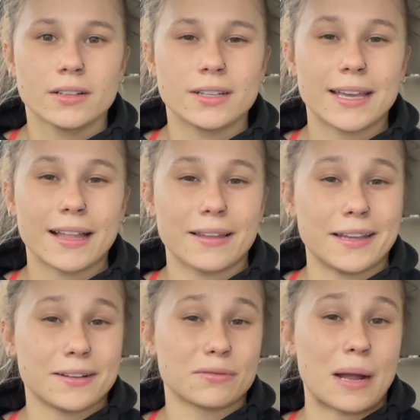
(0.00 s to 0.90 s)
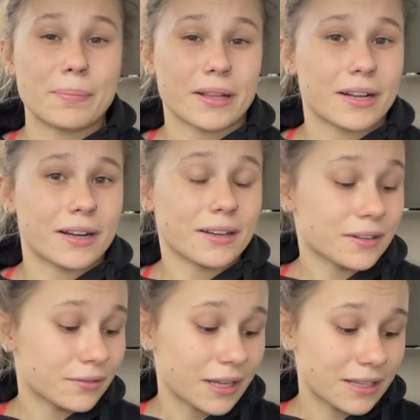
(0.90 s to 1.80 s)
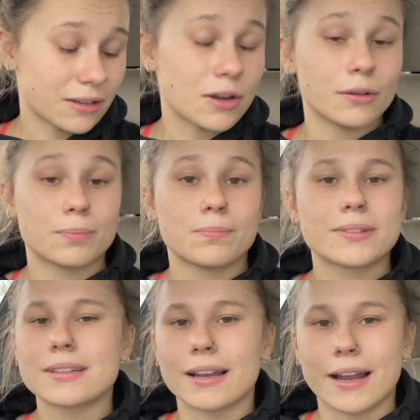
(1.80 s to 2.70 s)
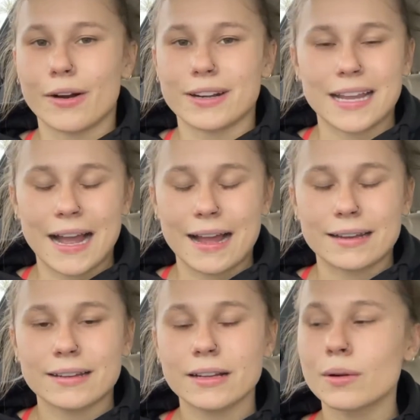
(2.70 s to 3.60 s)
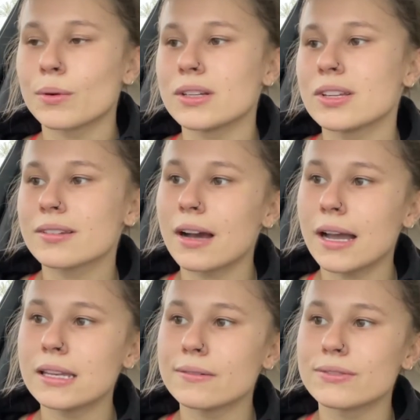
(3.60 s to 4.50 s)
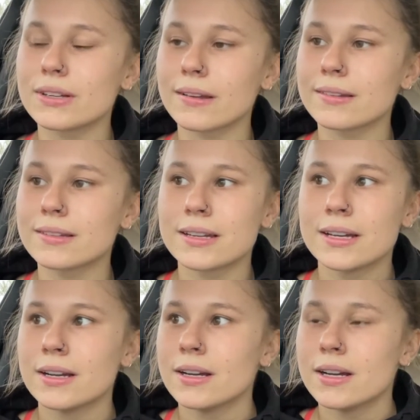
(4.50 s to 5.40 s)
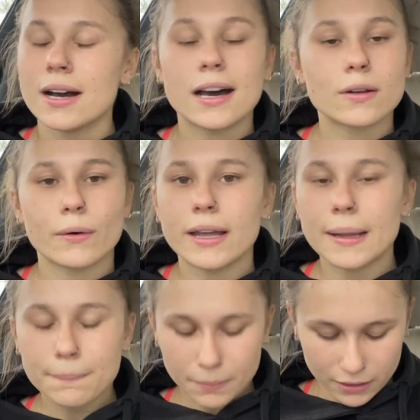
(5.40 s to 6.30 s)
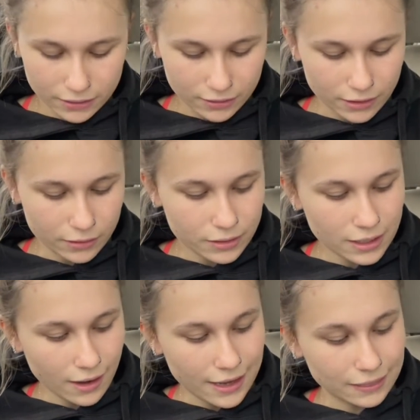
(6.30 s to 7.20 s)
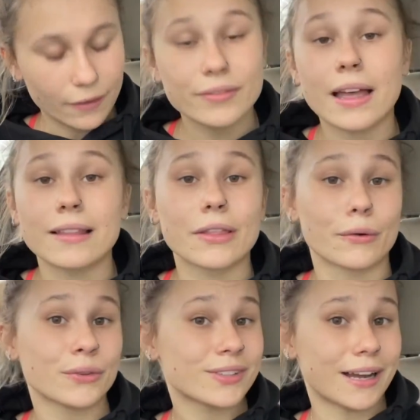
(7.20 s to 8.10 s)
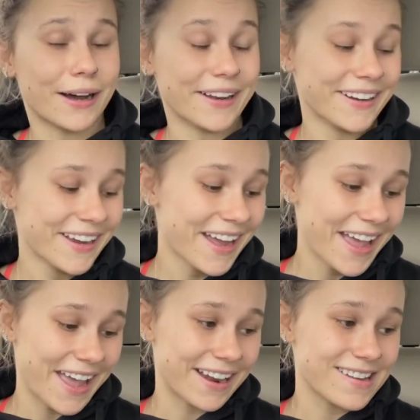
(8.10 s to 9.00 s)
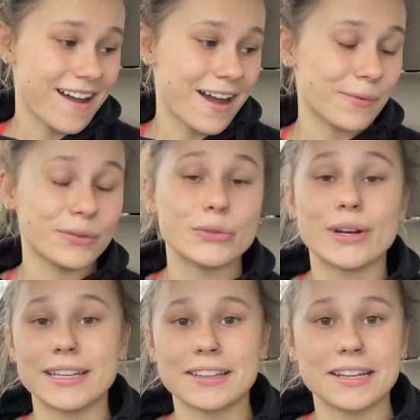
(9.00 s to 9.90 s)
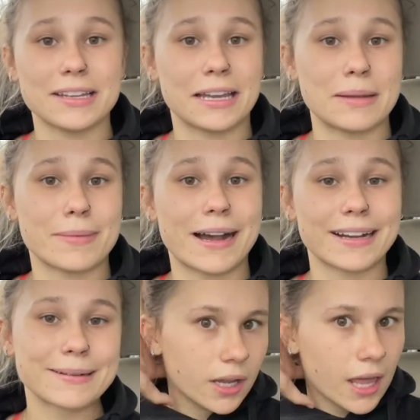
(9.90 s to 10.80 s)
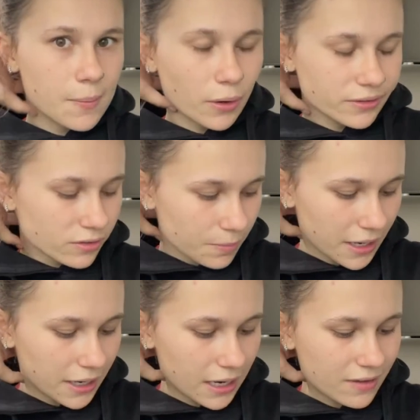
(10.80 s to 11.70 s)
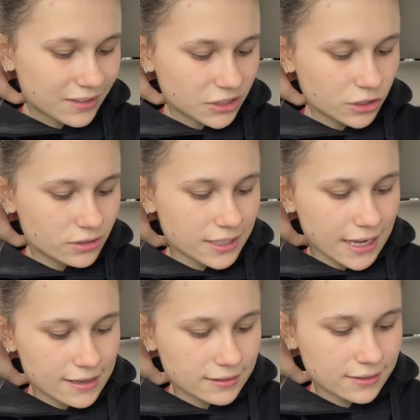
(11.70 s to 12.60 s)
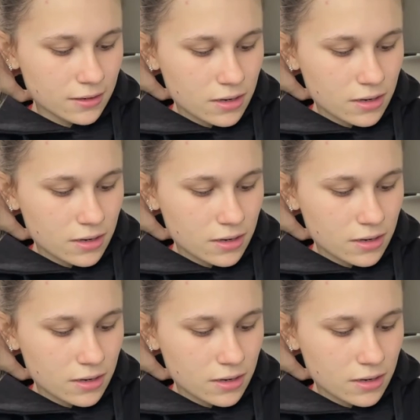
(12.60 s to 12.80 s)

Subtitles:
get like a replica of like the nose stud I already had, which is kind of just annoying, but you know, I love that little stud and I will do anything to get it back. And I'm also debating if I should get